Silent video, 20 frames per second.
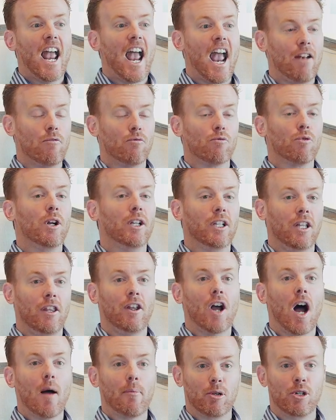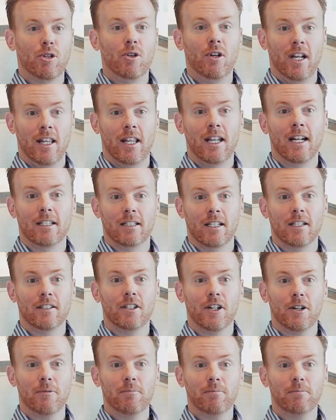and really the opportunity that exists
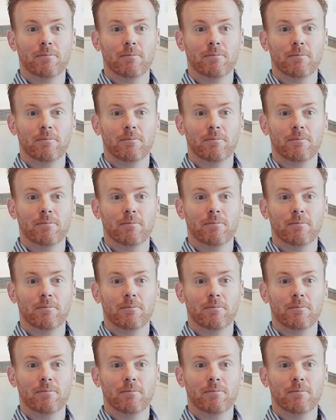here.